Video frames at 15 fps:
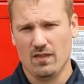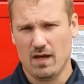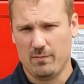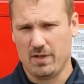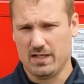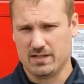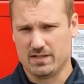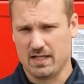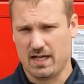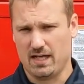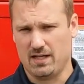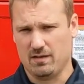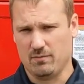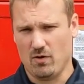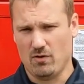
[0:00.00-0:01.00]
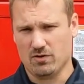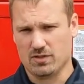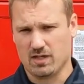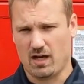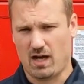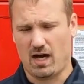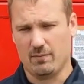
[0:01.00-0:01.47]
That being said, the
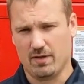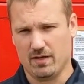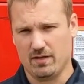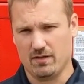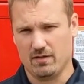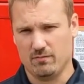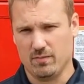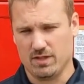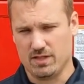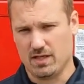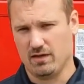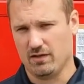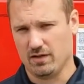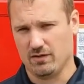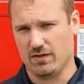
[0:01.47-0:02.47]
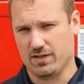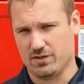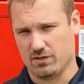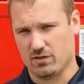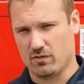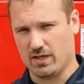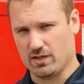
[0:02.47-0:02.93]
most common material that
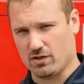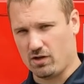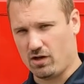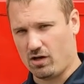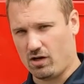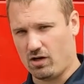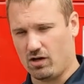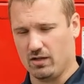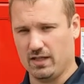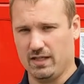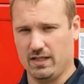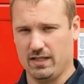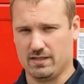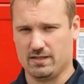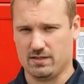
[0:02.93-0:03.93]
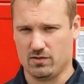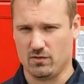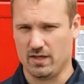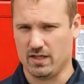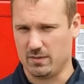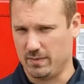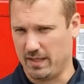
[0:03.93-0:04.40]
you're going to haul in this is
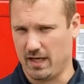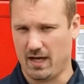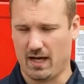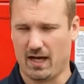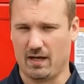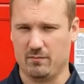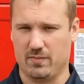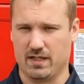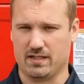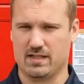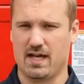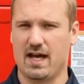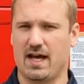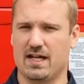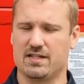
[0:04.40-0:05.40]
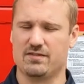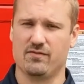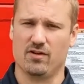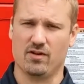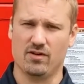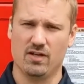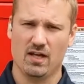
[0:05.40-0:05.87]
going to be hot mix
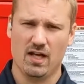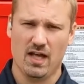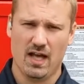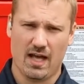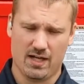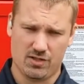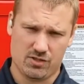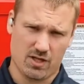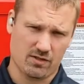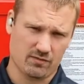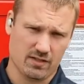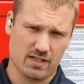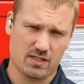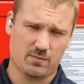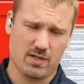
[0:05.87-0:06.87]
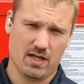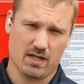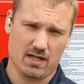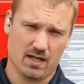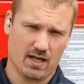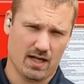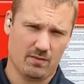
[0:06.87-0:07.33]
asphalt. And generally
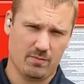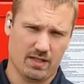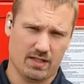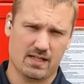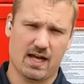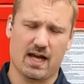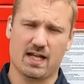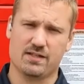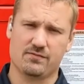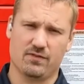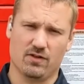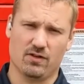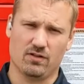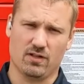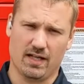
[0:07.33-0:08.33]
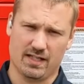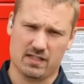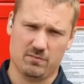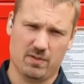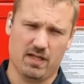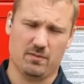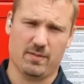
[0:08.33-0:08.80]
speaking, hot mix asphalt likes
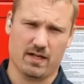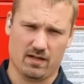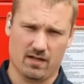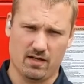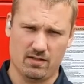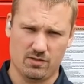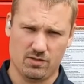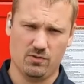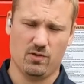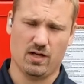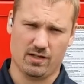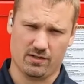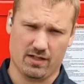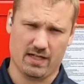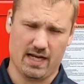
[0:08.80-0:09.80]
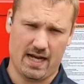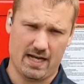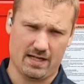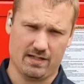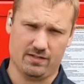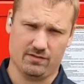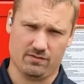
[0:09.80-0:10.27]
to be at about
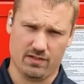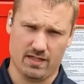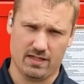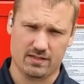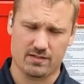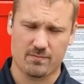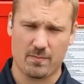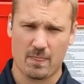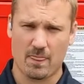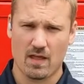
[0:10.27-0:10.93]
280 degrees.